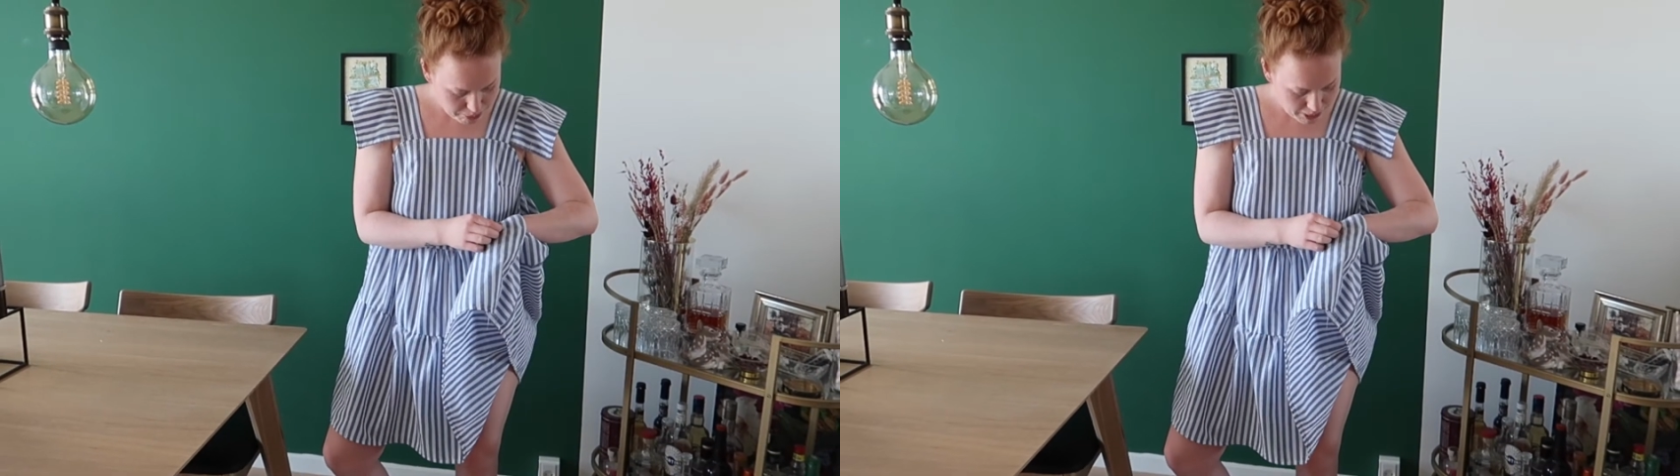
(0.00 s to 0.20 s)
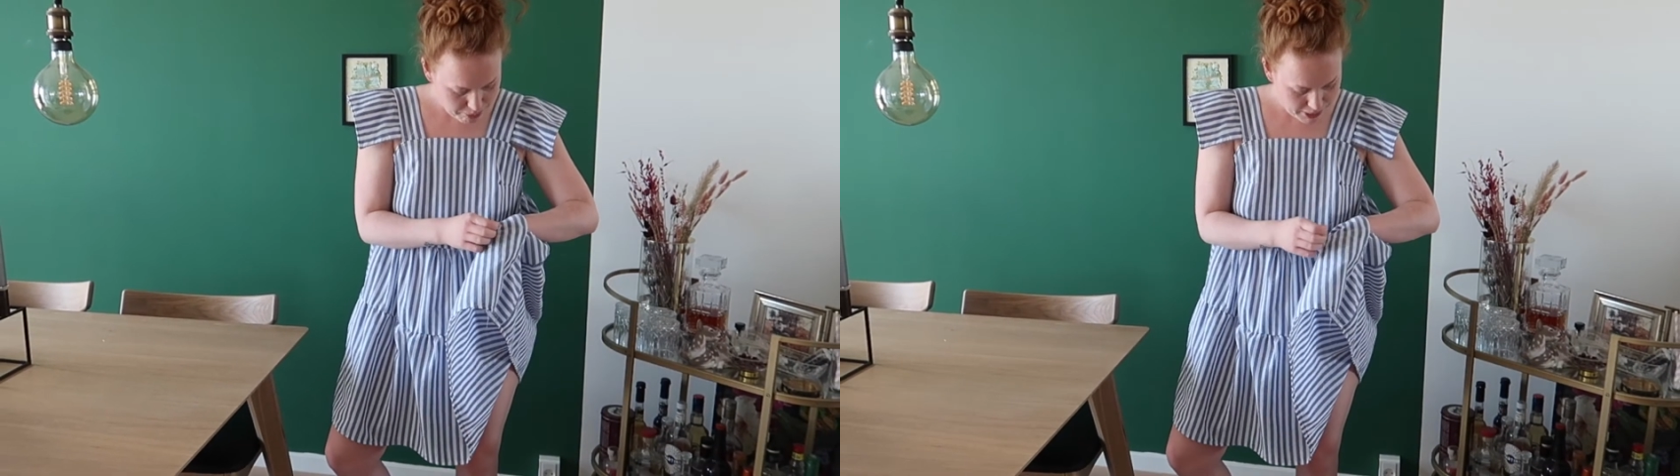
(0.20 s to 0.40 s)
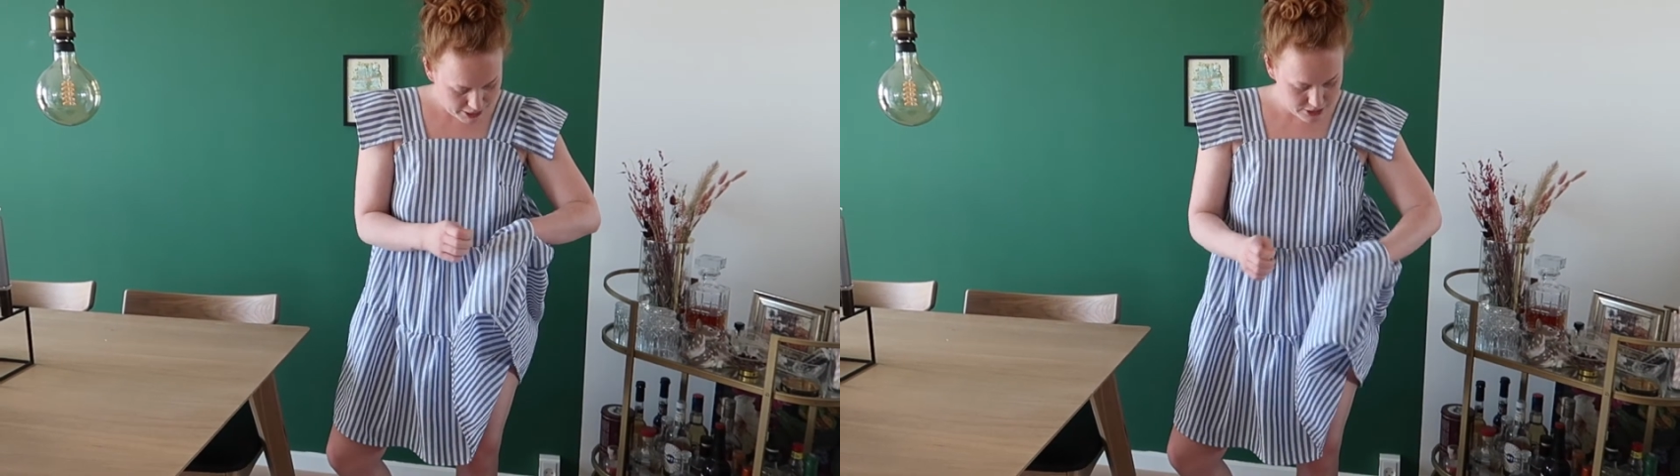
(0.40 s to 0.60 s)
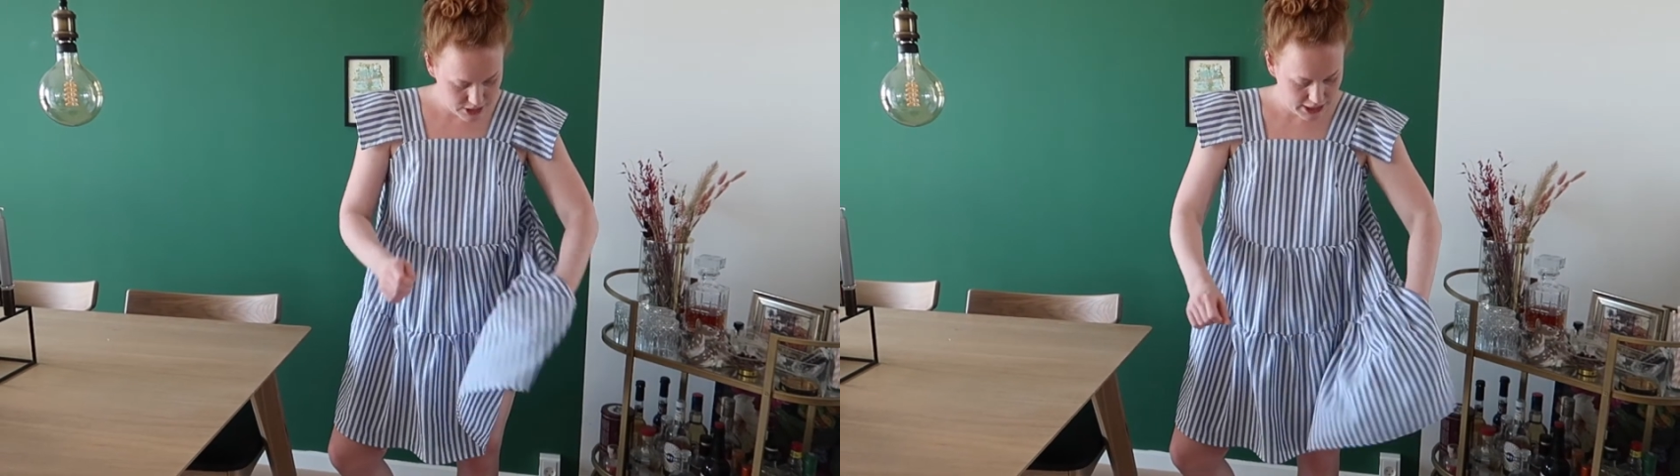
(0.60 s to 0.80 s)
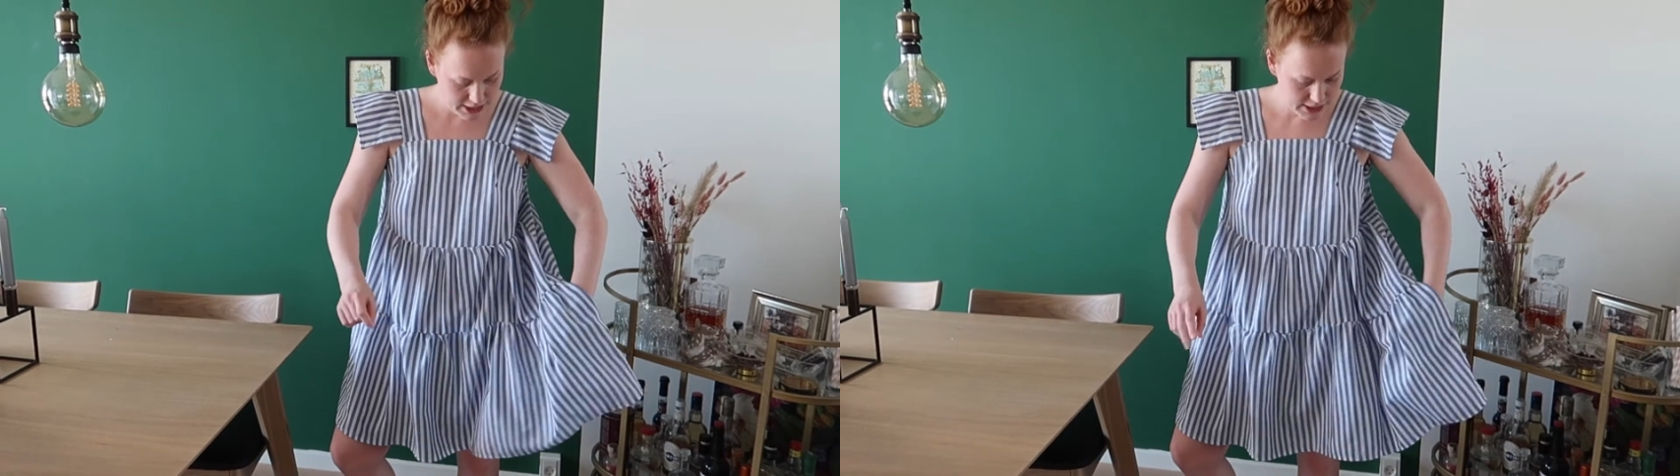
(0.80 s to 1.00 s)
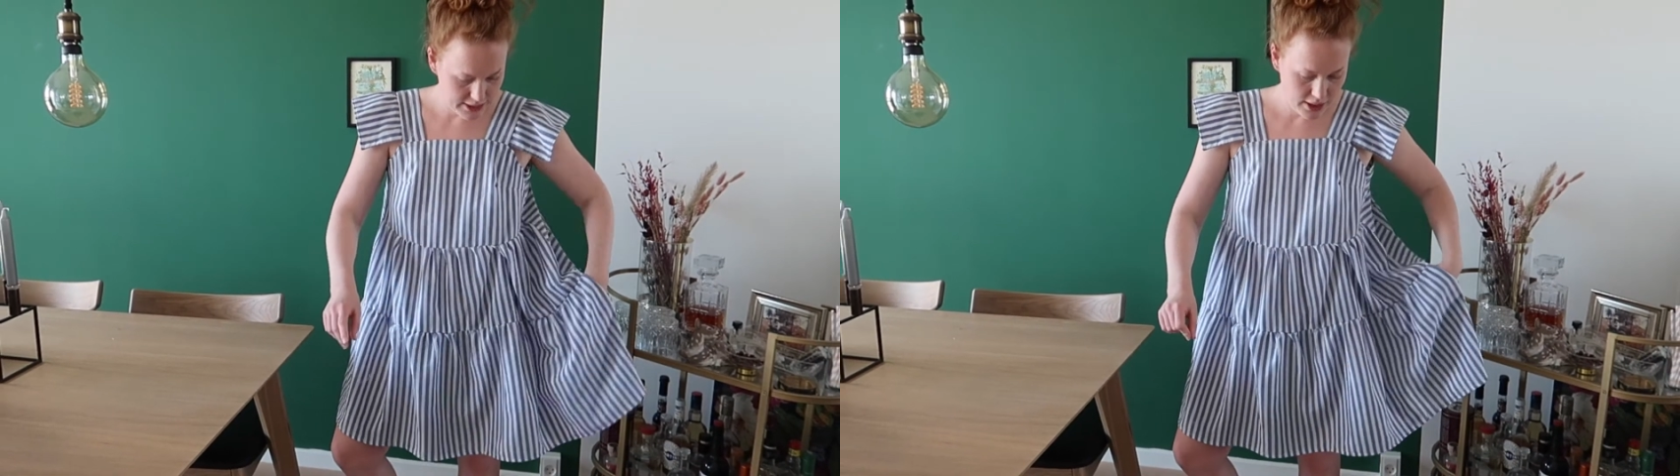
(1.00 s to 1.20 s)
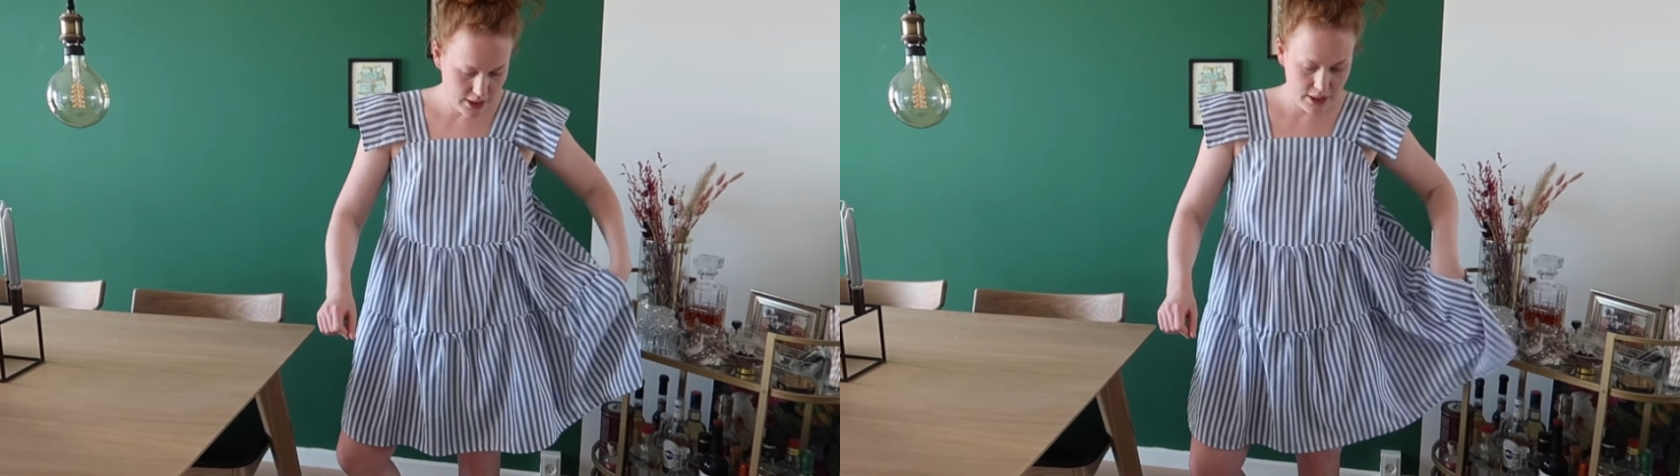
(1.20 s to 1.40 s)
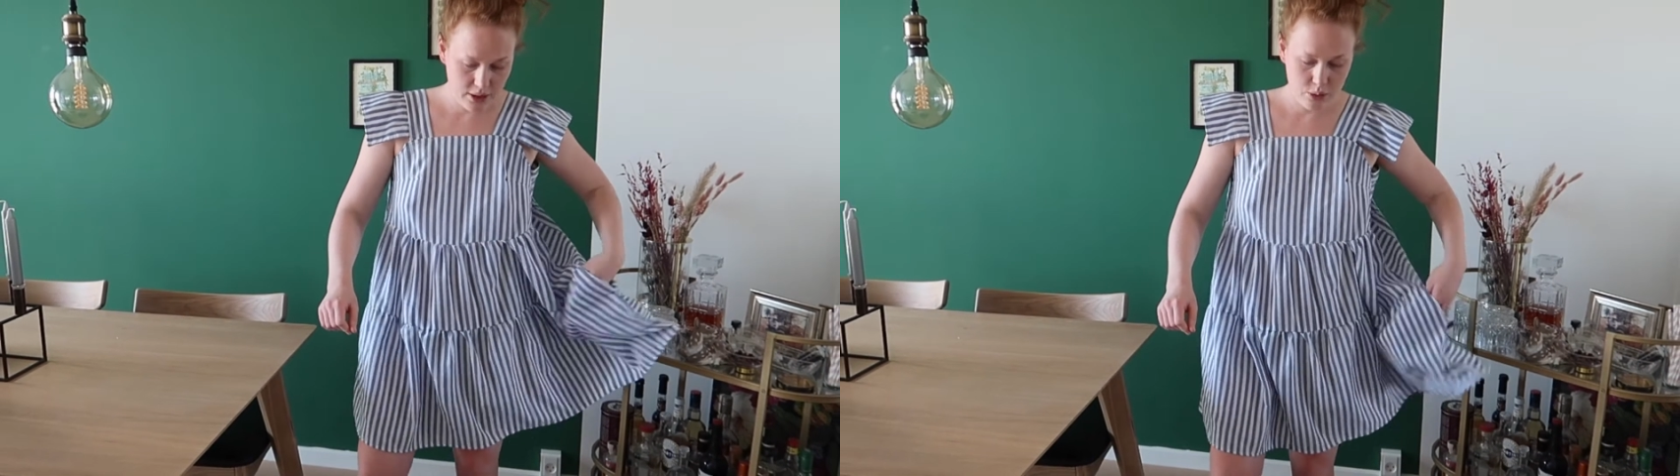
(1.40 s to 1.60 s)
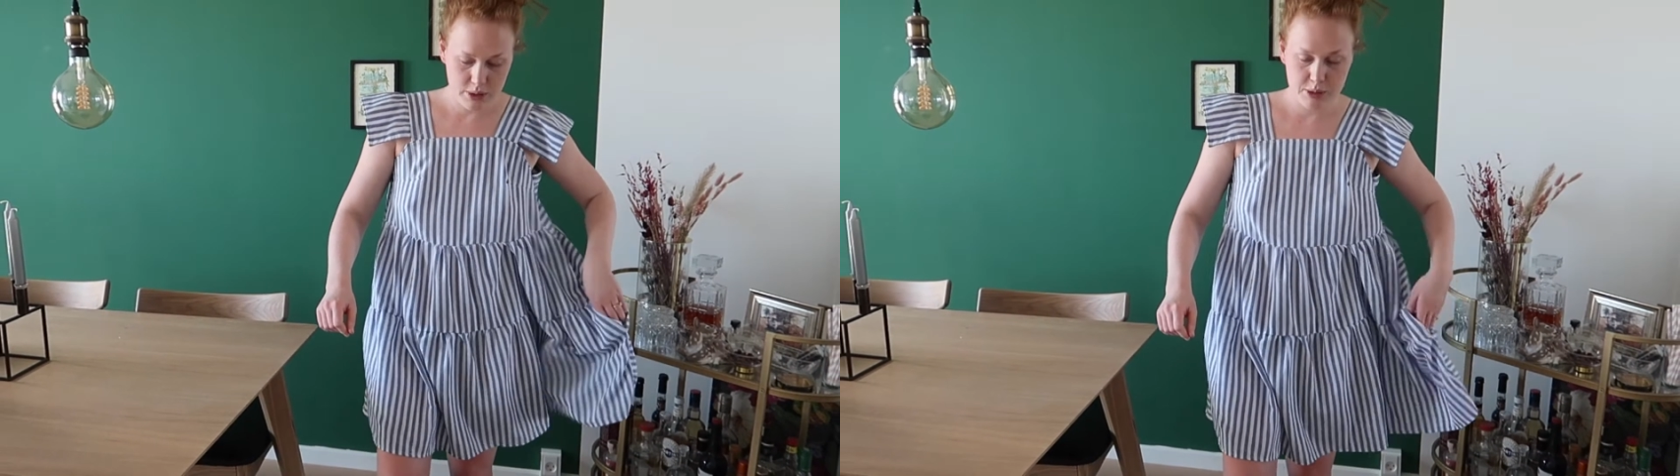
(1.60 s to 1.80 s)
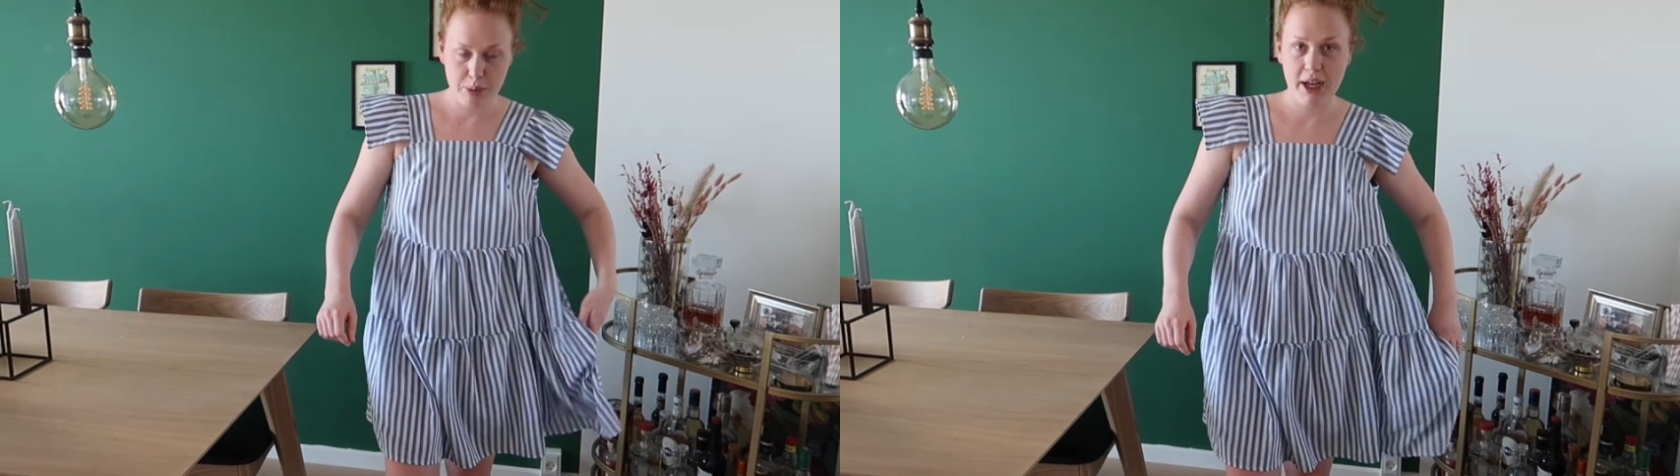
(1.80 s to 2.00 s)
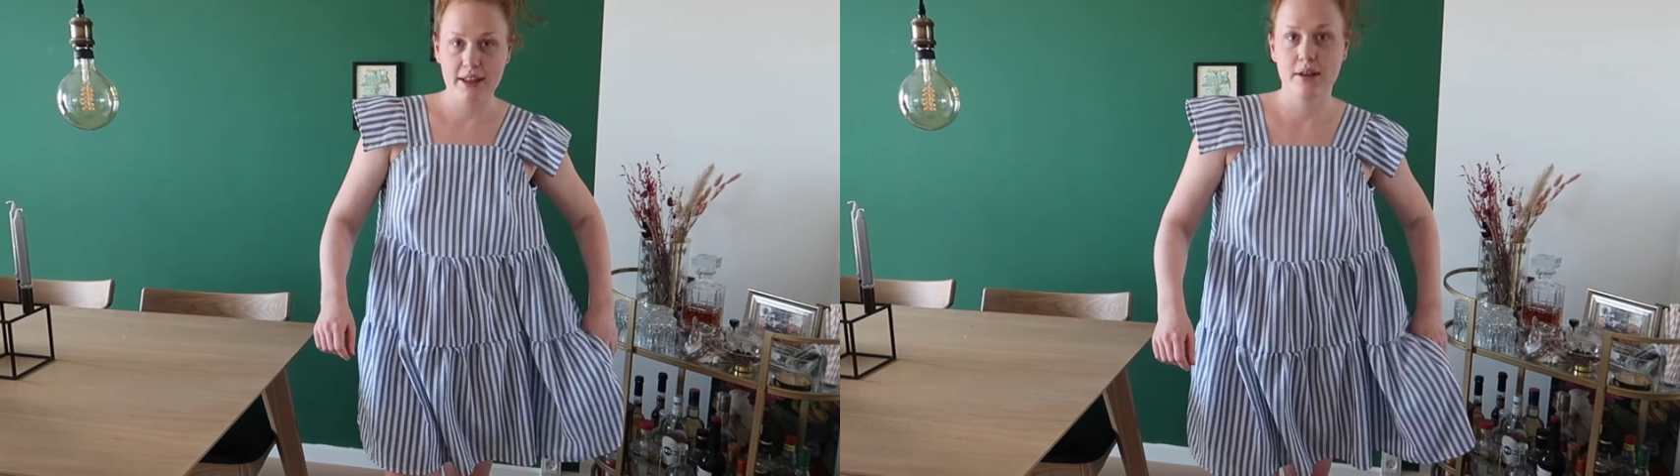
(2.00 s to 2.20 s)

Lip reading: buy patterns like this, I always buy